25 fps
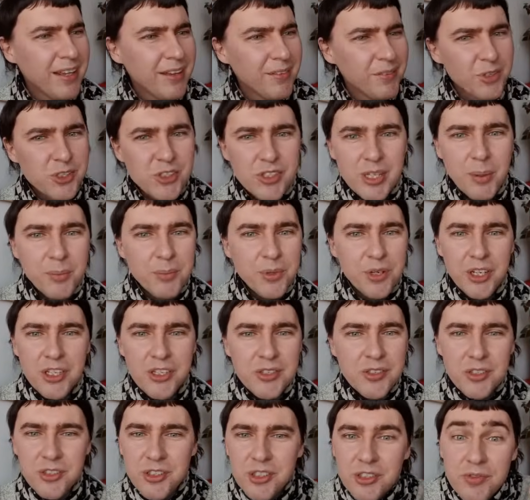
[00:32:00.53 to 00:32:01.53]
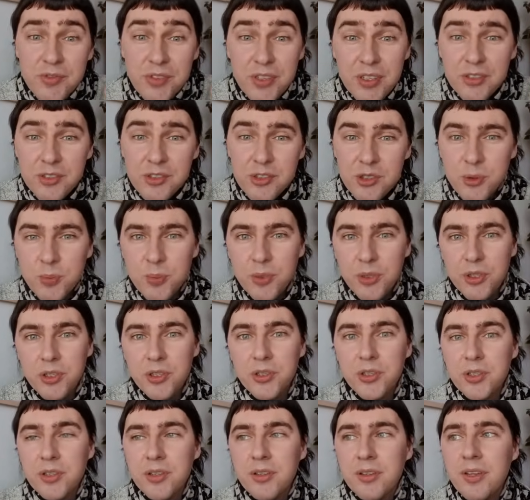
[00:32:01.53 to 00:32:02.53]
for some reason, it just feels super
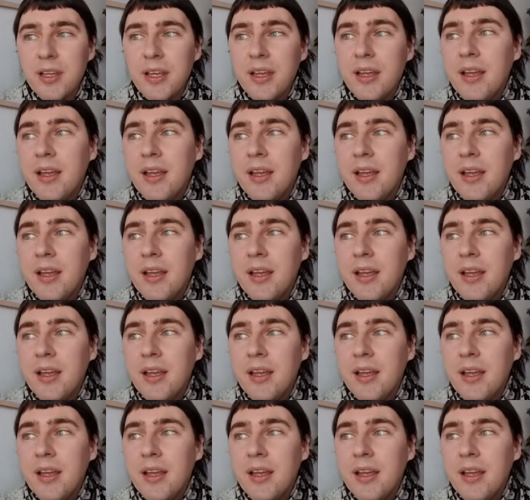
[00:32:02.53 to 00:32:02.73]
good.